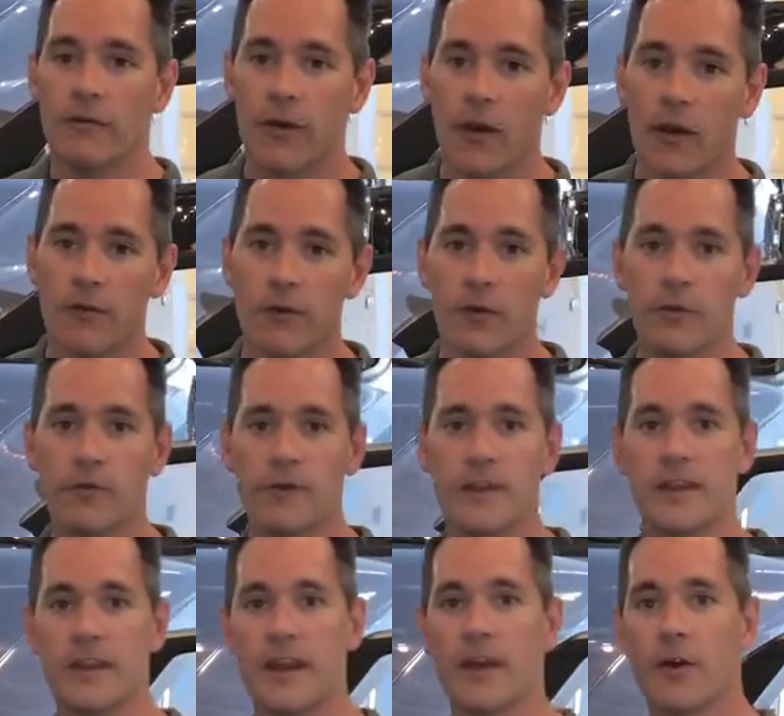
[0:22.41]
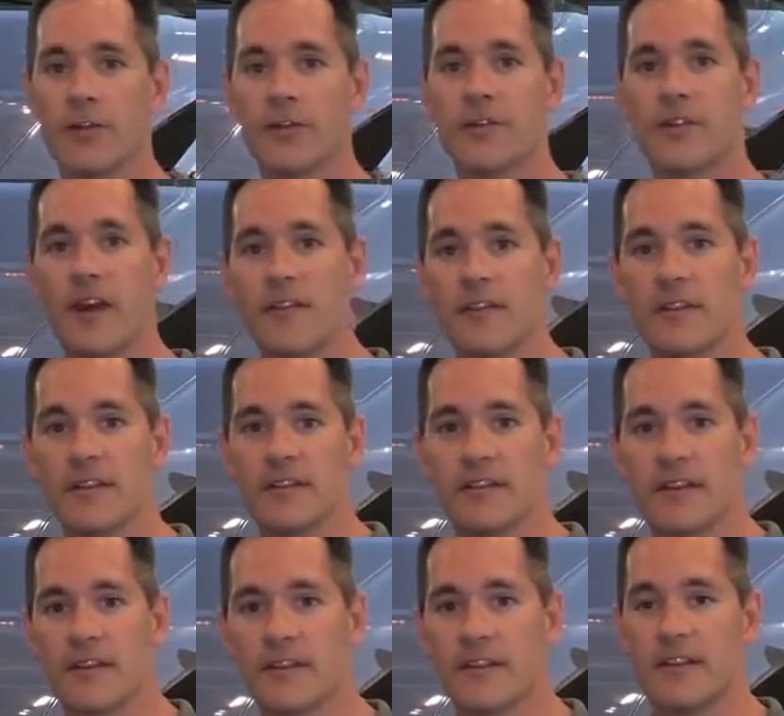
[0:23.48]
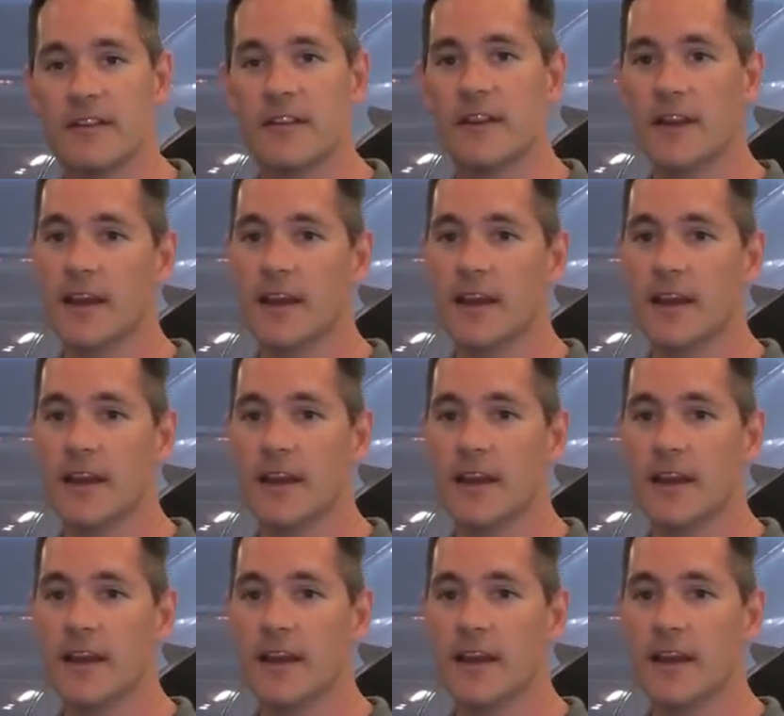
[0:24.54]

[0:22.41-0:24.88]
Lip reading: Volvo VNL 760.